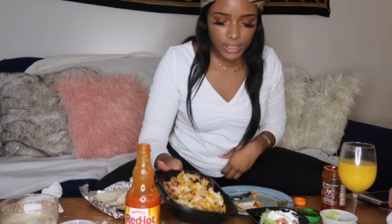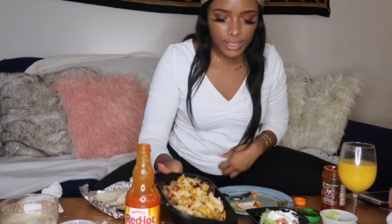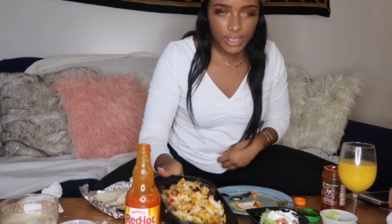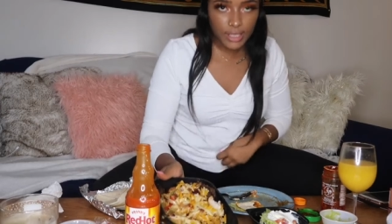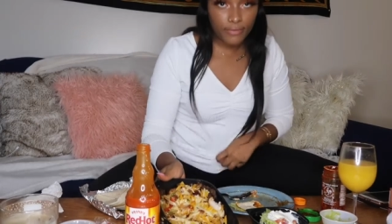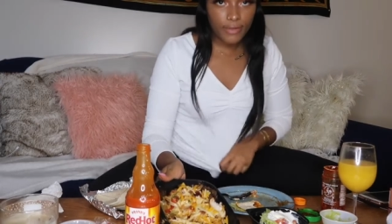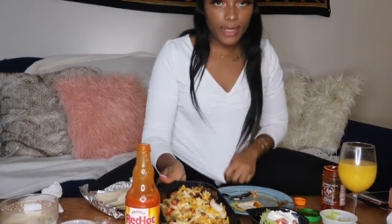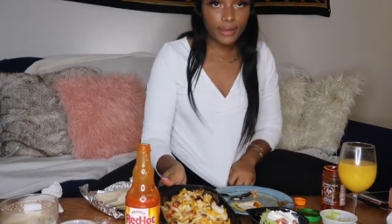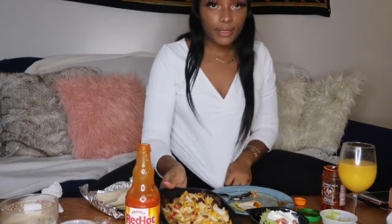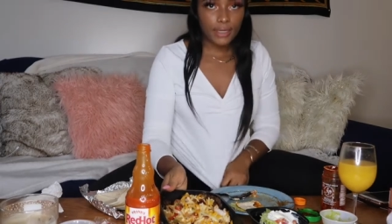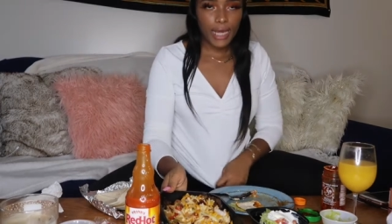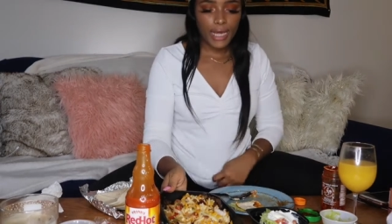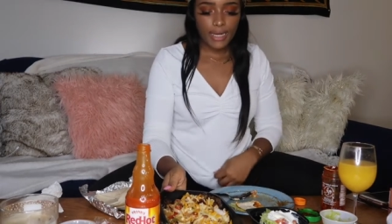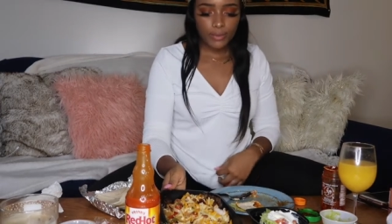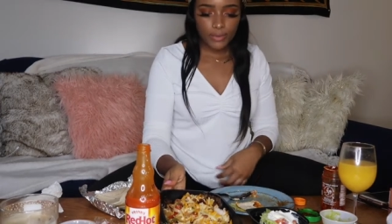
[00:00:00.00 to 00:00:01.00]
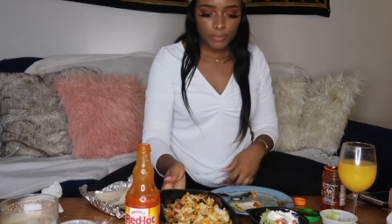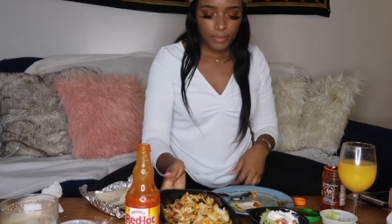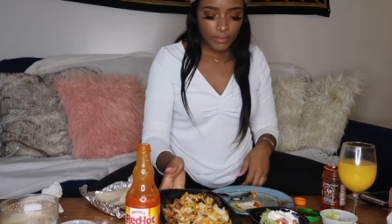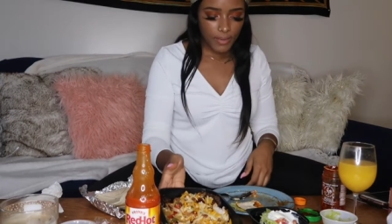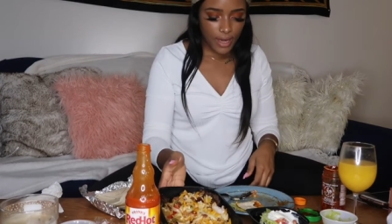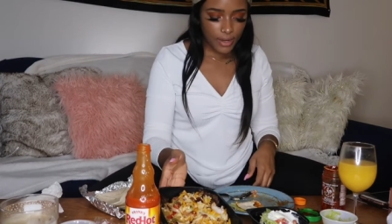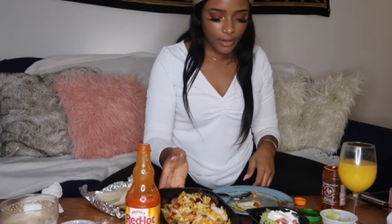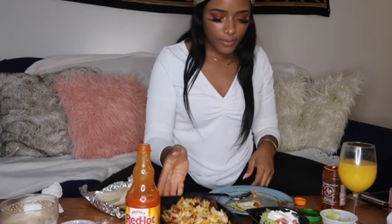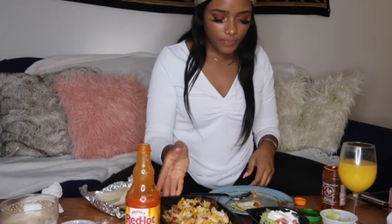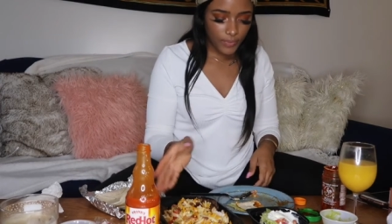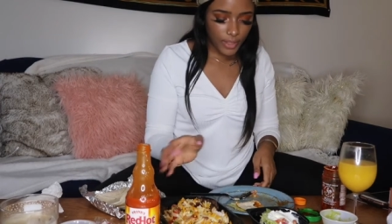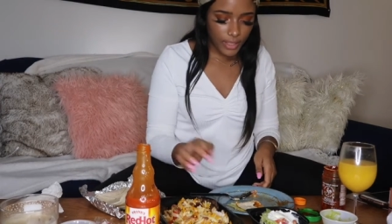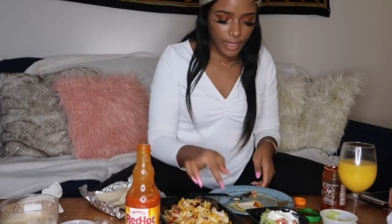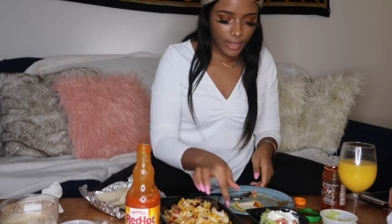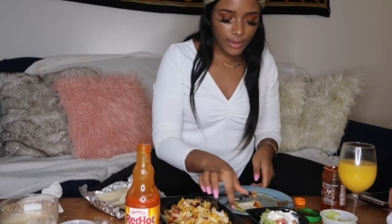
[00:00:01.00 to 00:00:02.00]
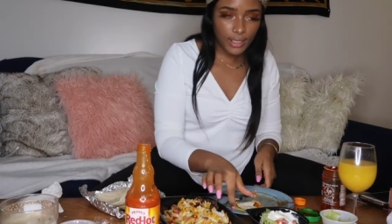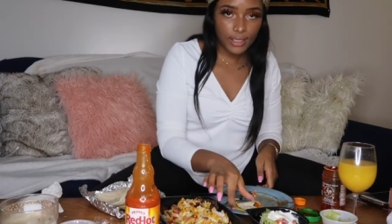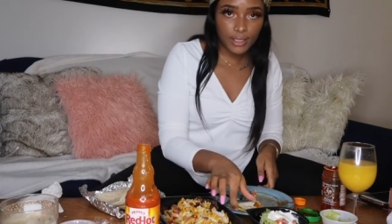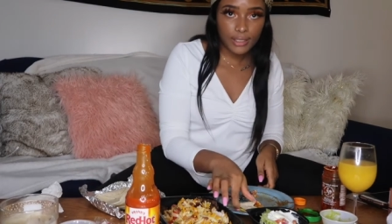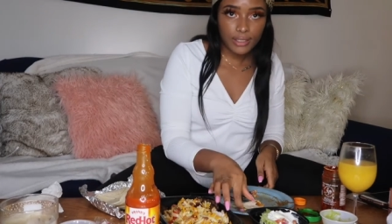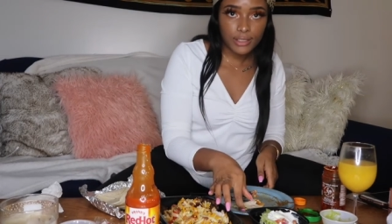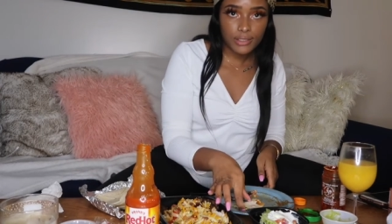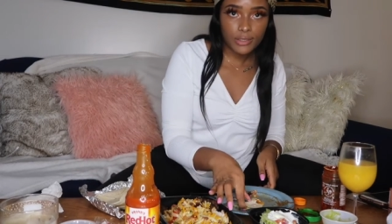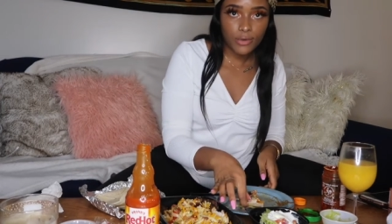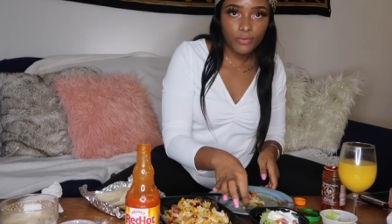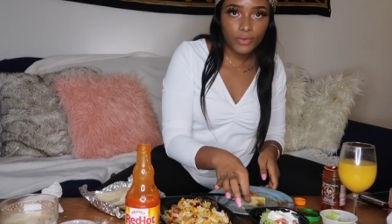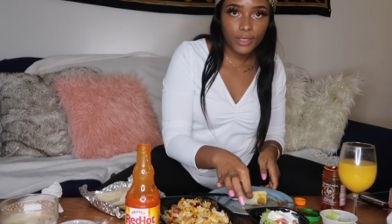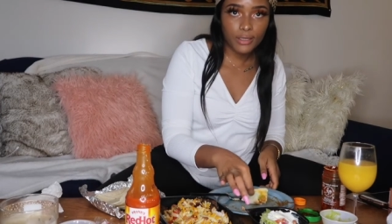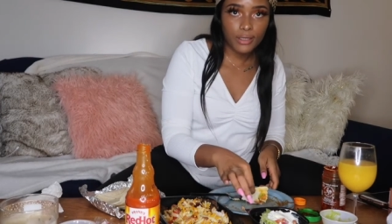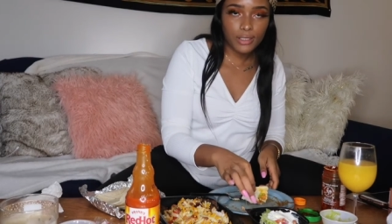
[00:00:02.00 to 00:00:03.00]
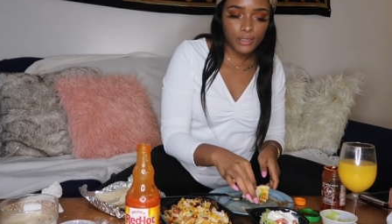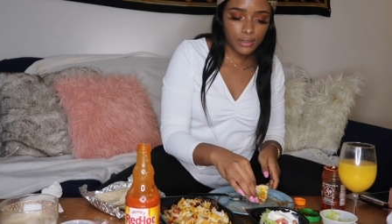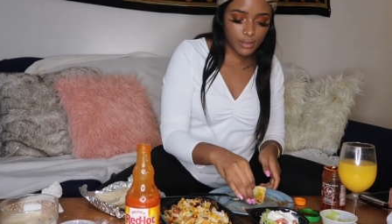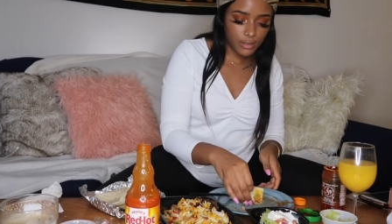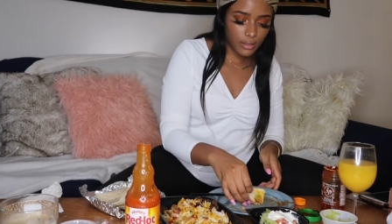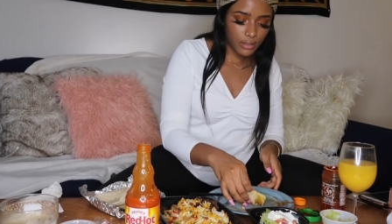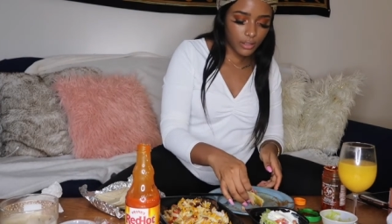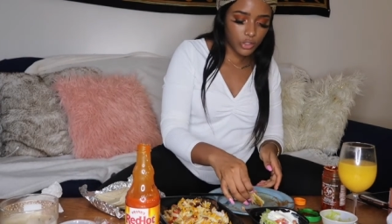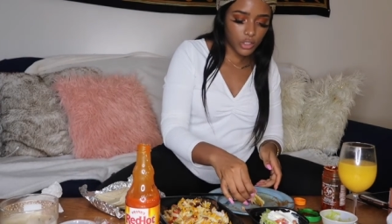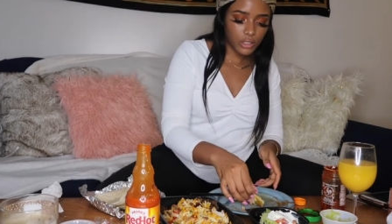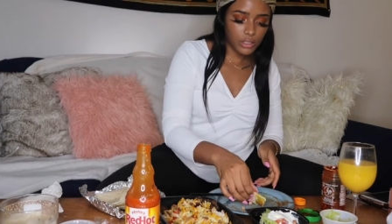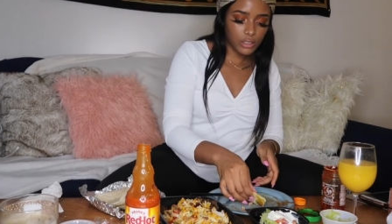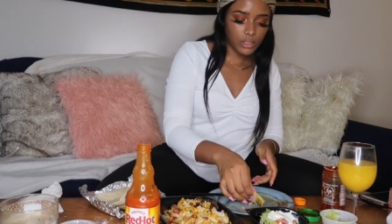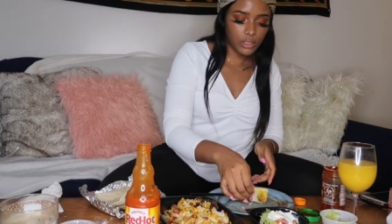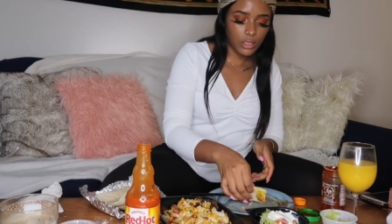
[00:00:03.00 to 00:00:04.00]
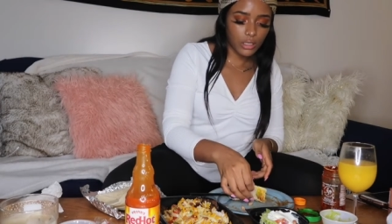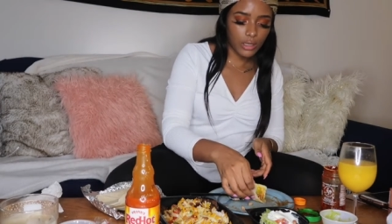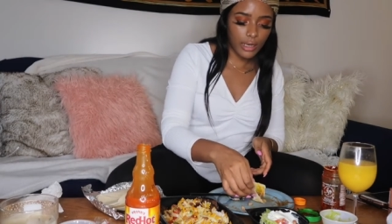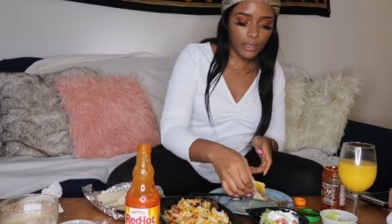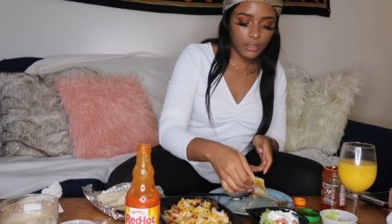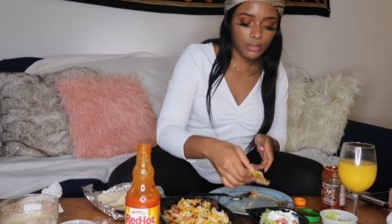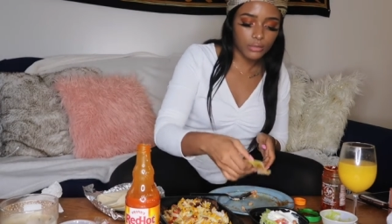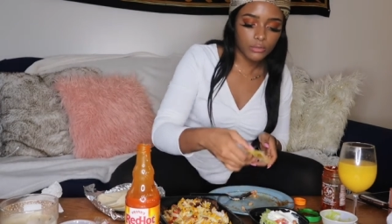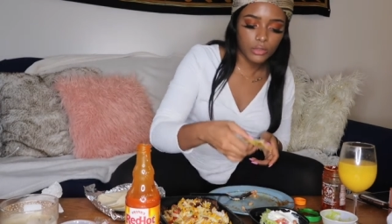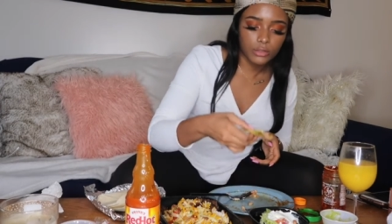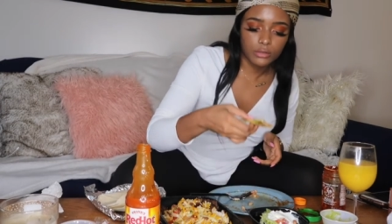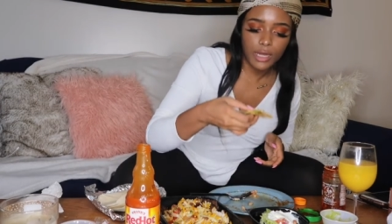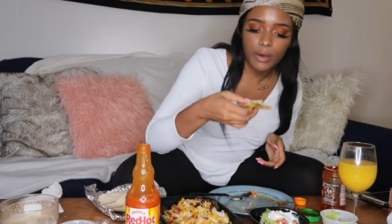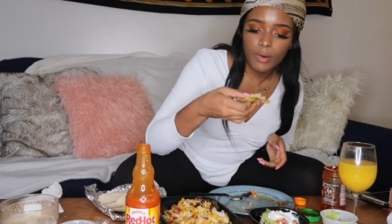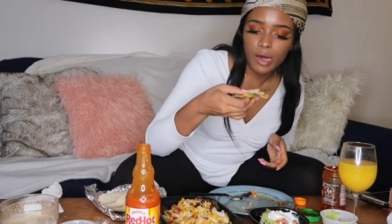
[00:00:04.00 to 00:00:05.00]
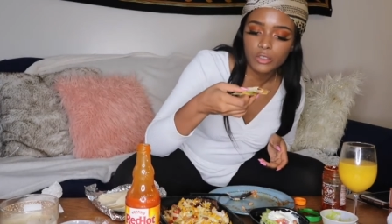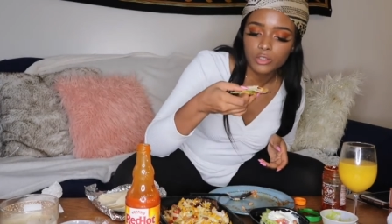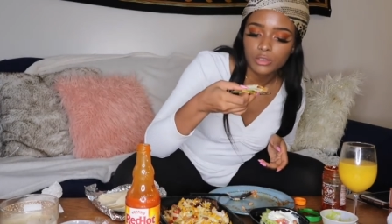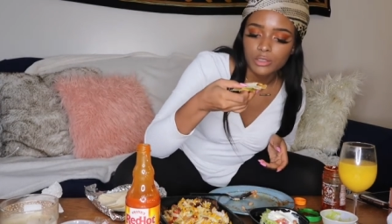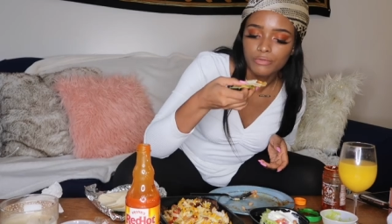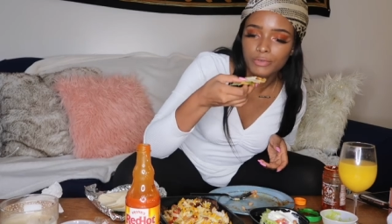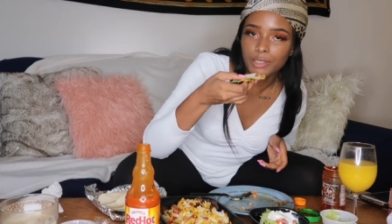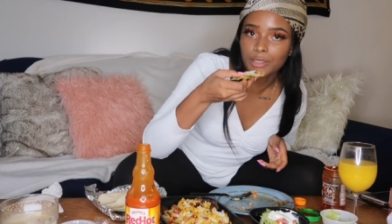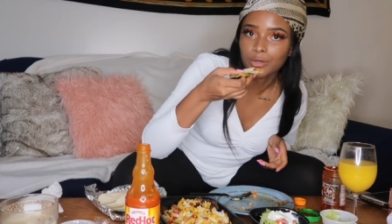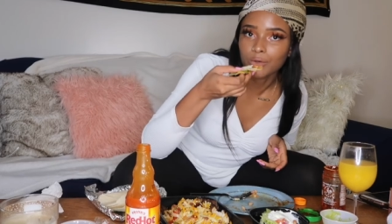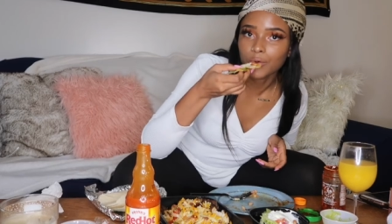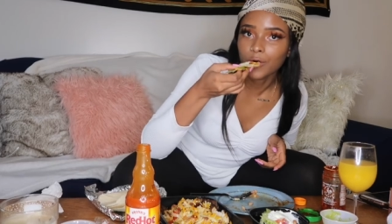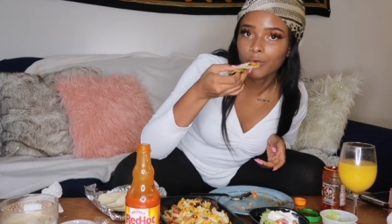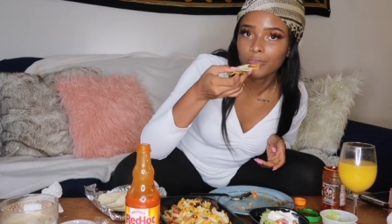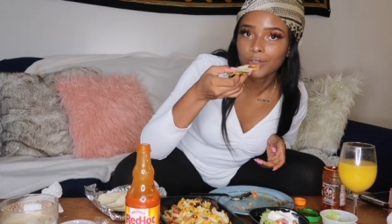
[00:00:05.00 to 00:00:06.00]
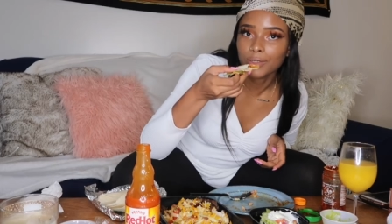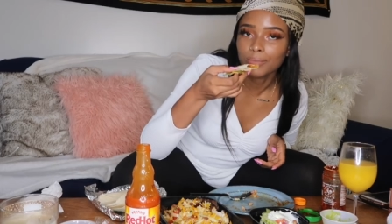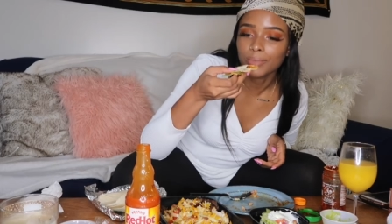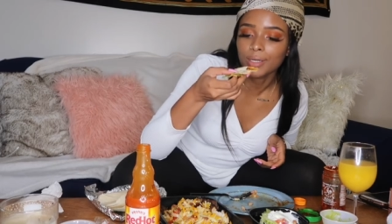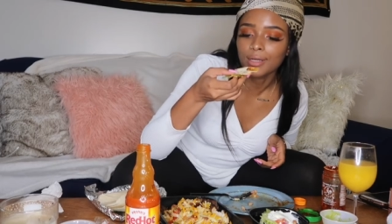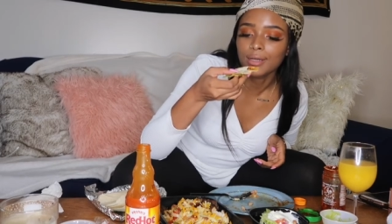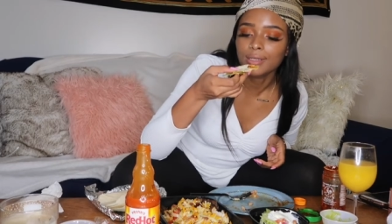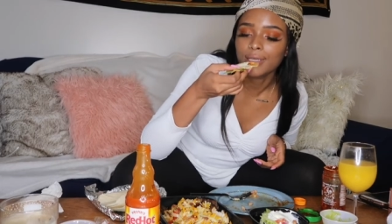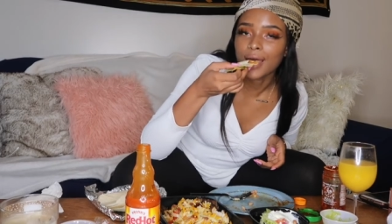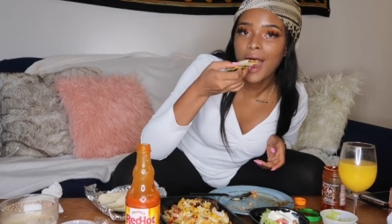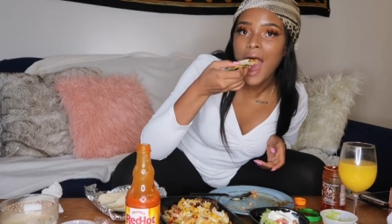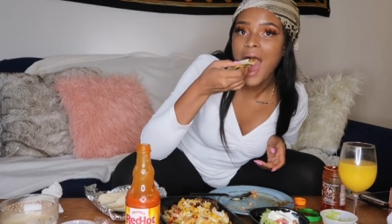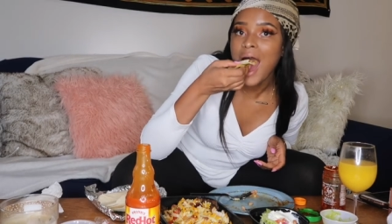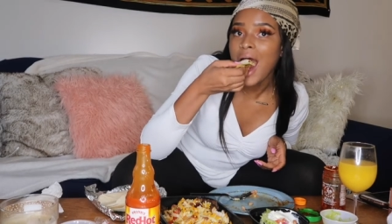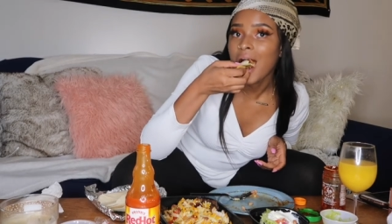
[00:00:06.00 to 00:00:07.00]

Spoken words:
to see if like the lighting would be better. And I think it is. Hopefully it looks just as good like when I watch this video all over, but yeah.